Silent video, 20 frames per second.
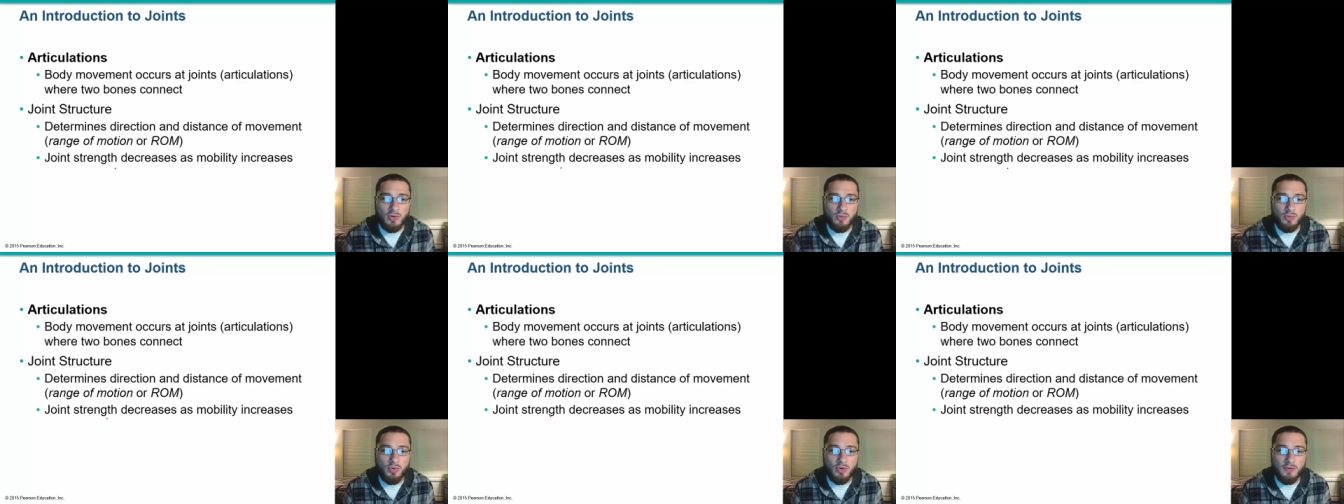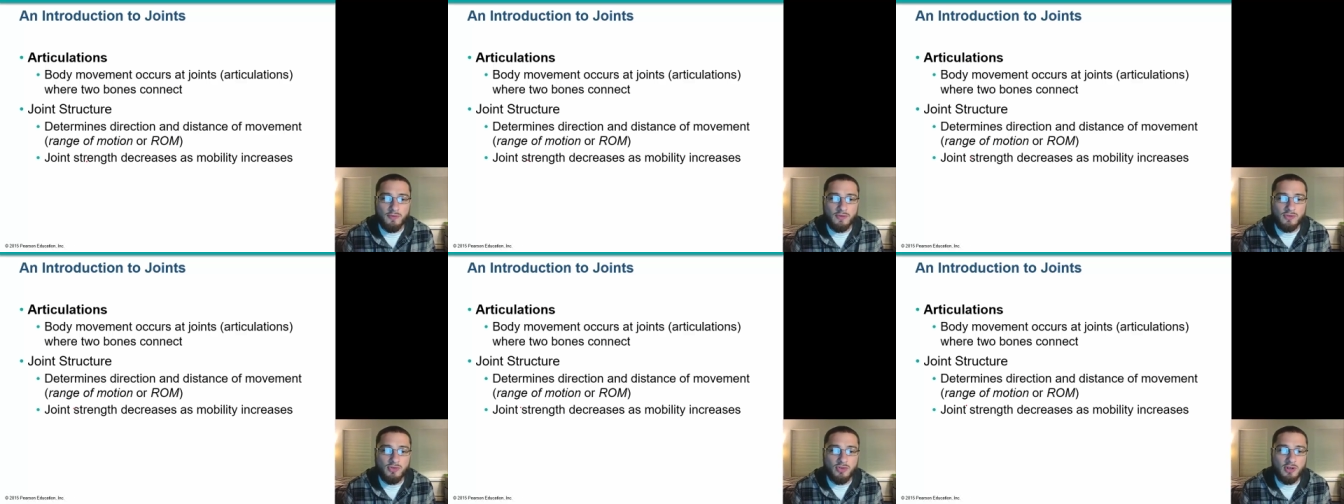we
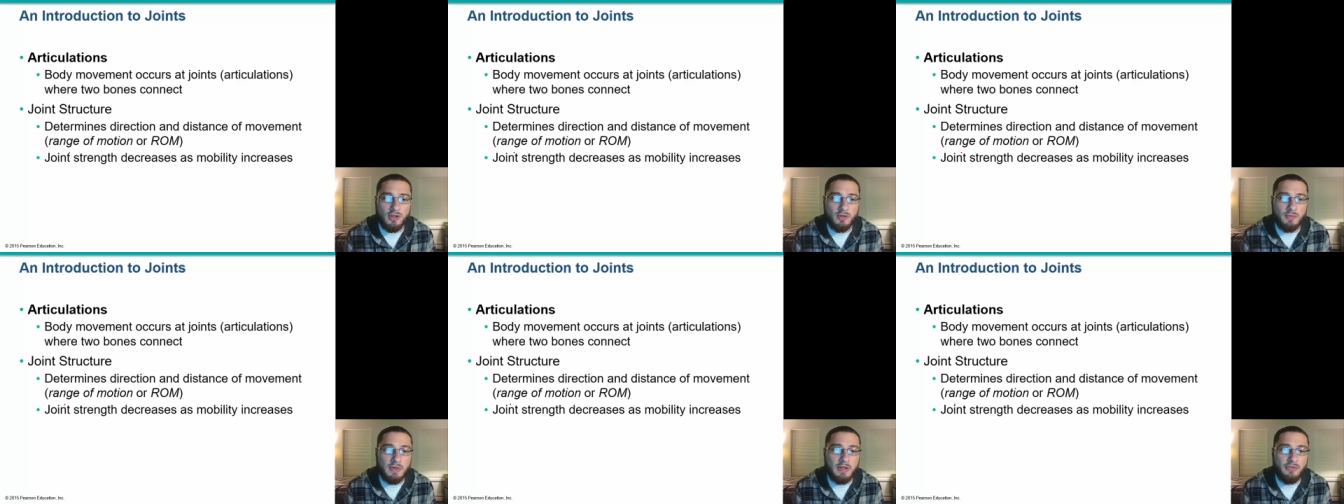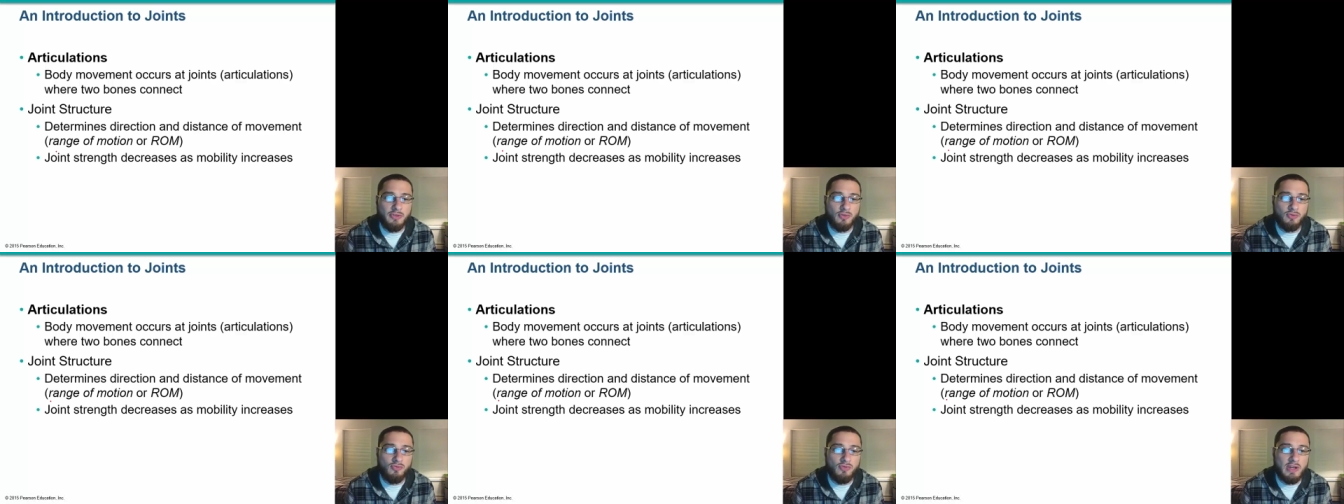often talk
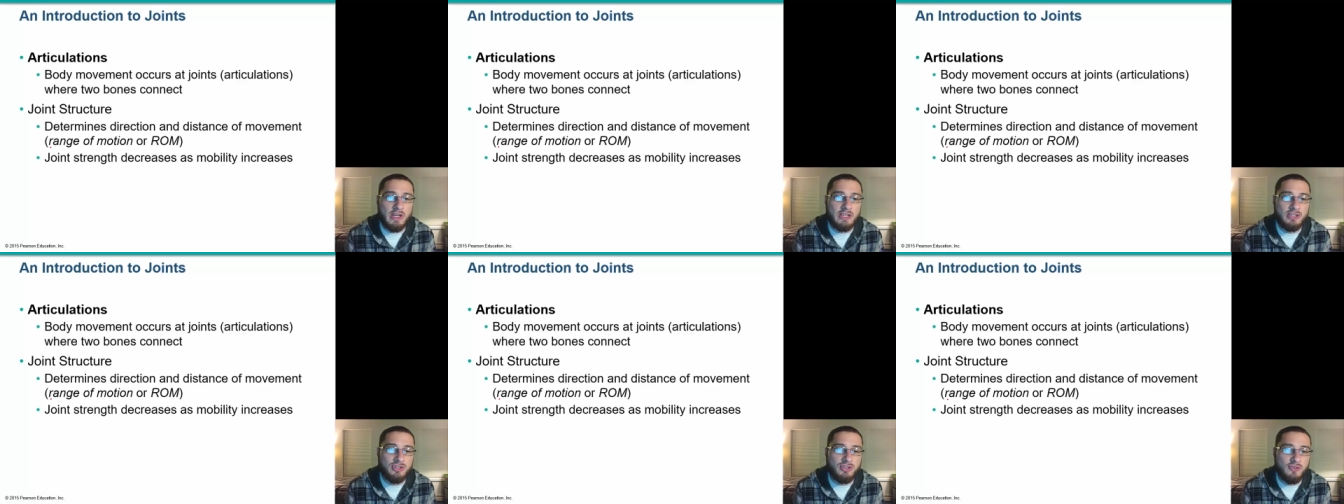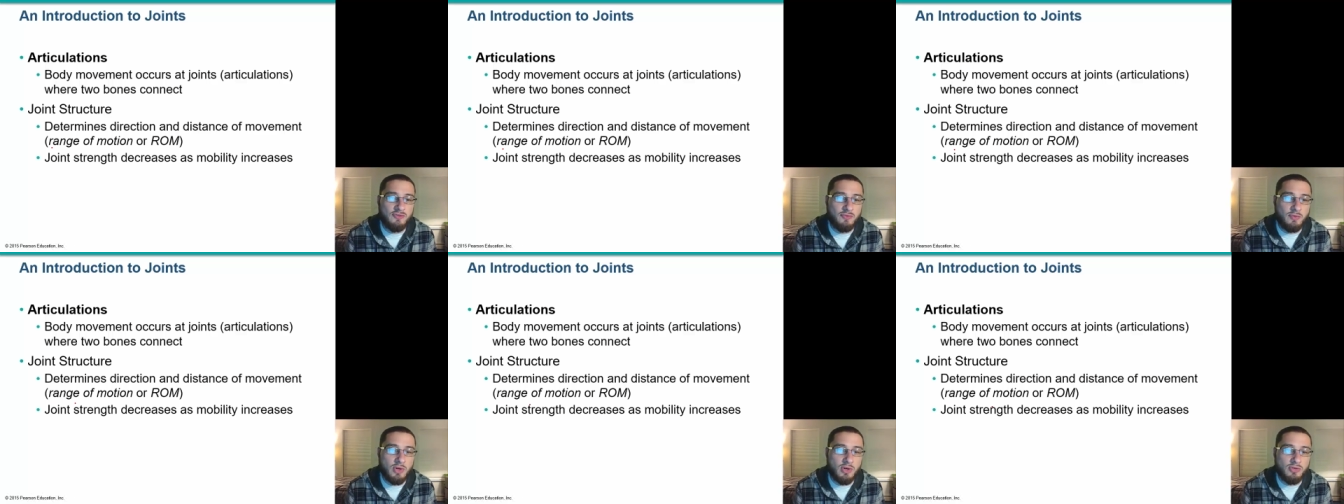about the range
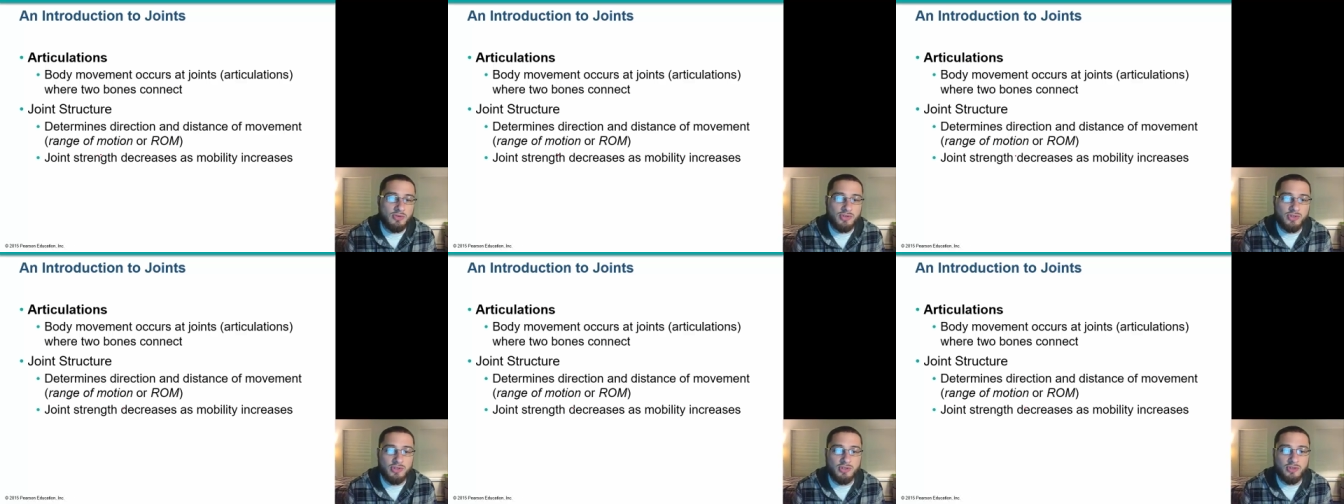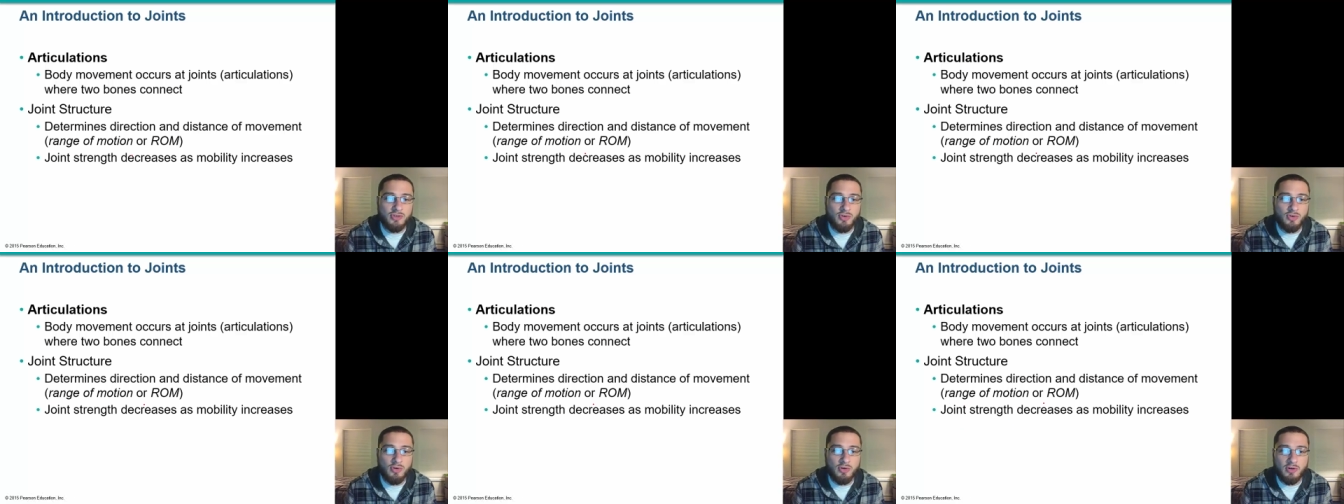of
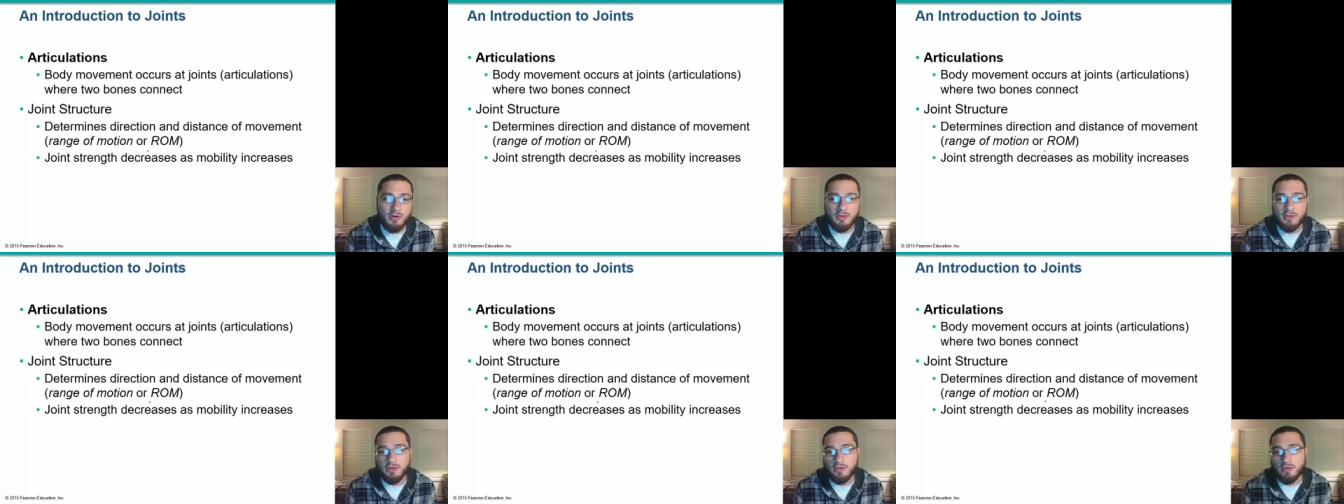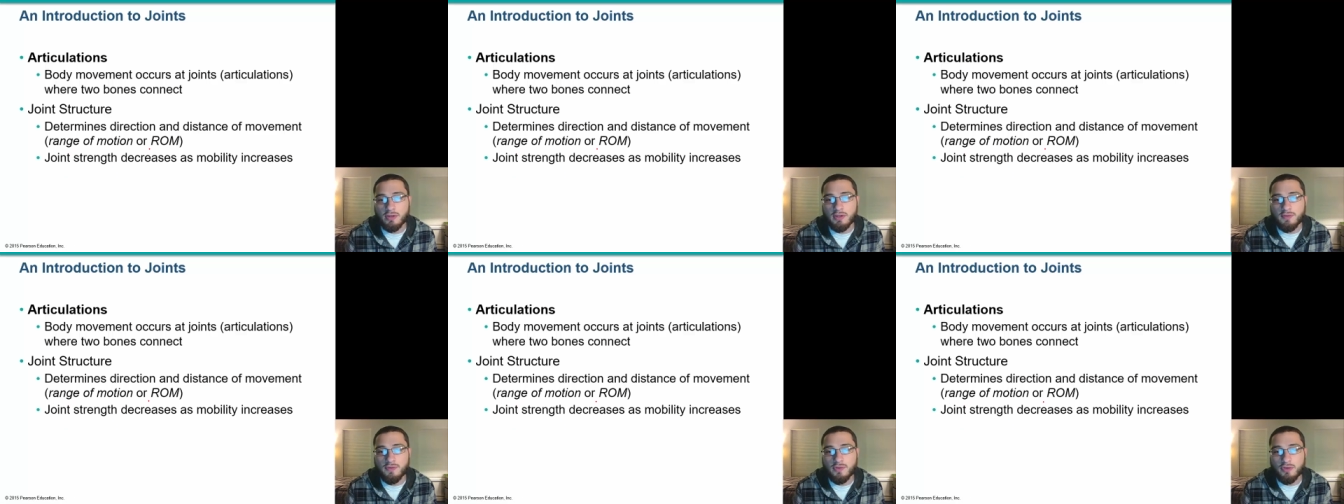motion, or
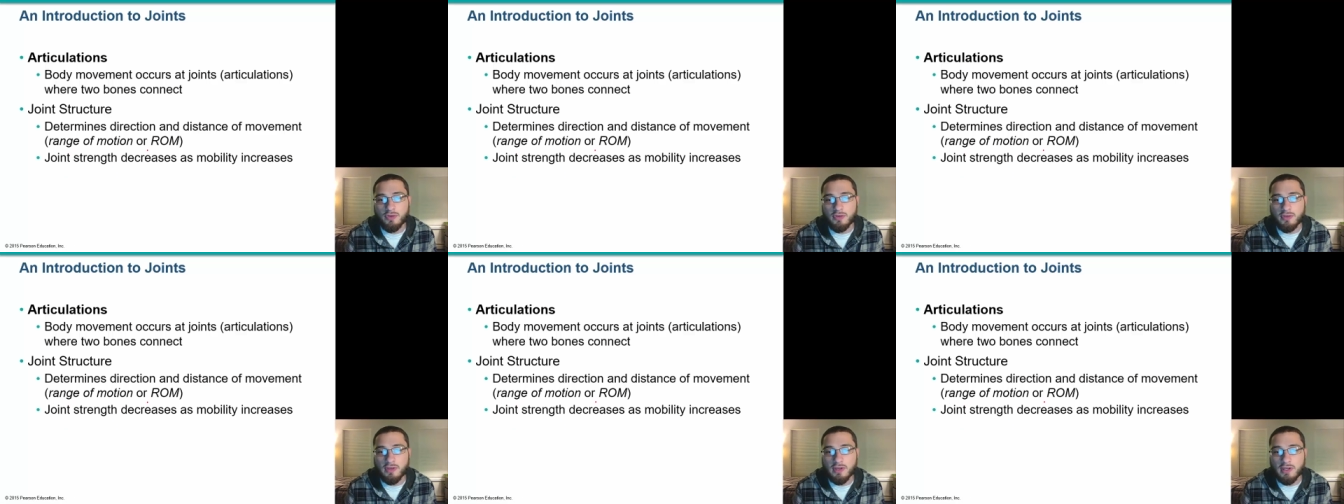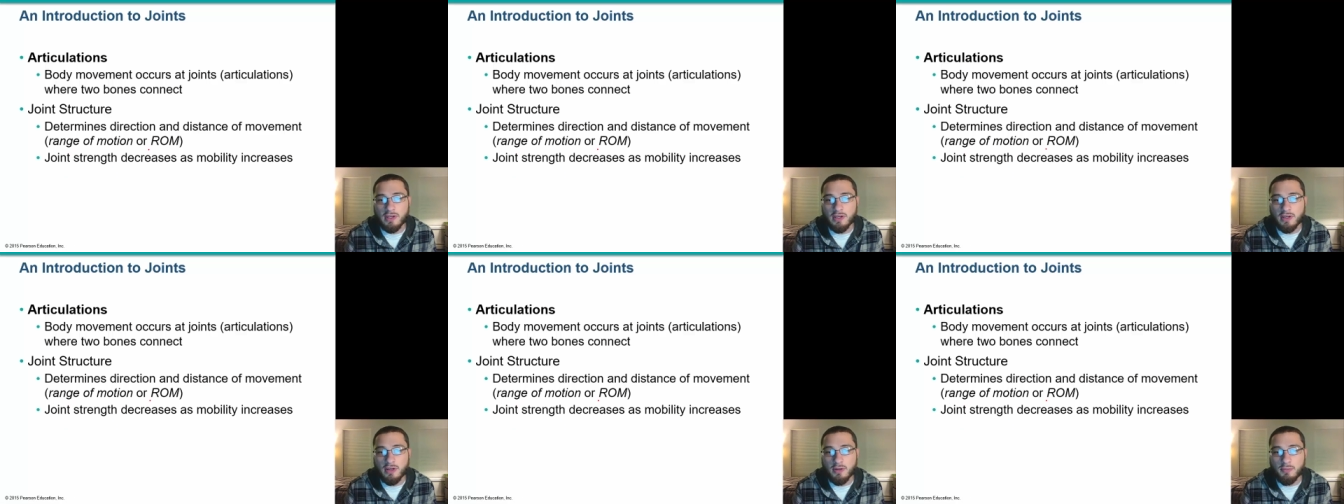if you're in
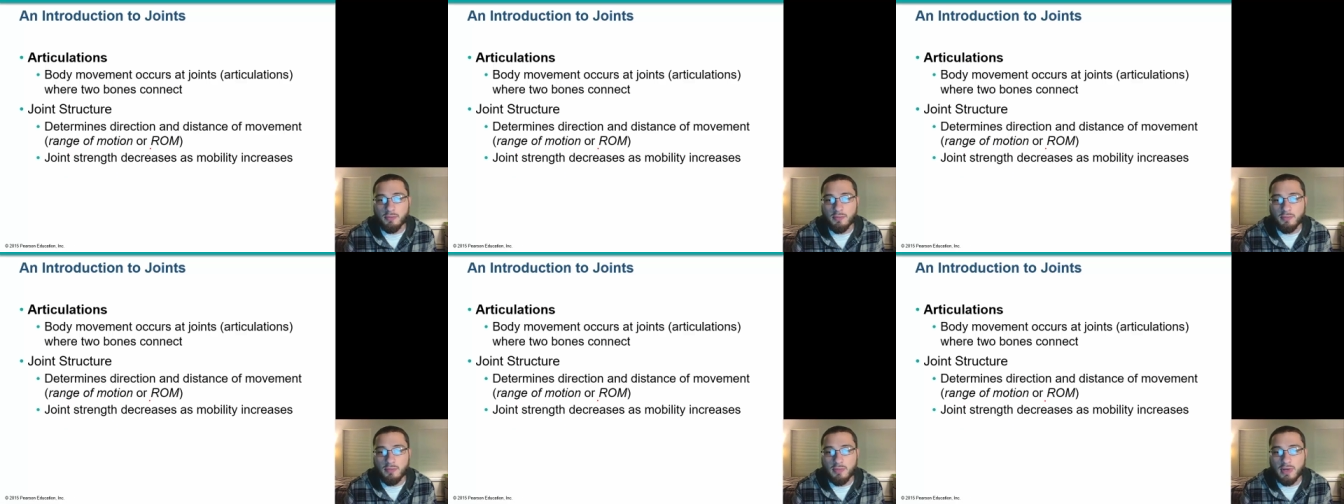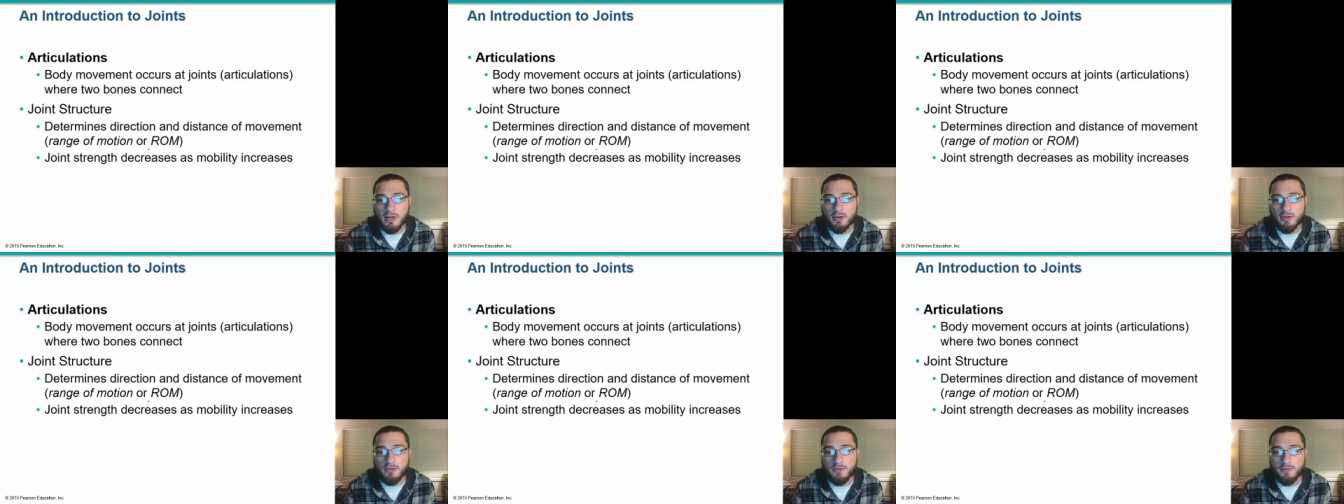the
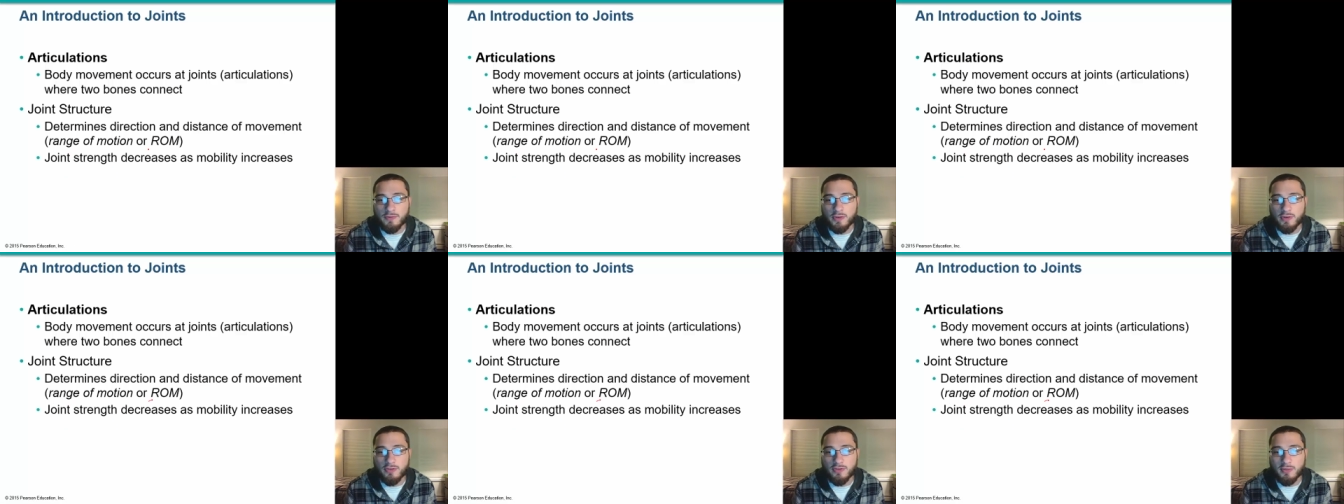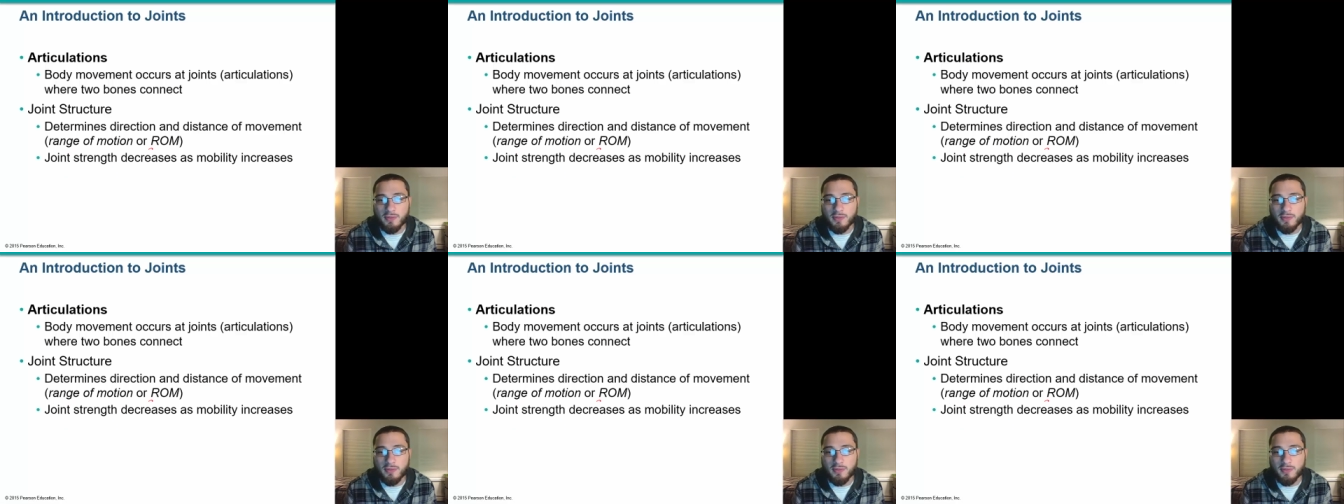medical field,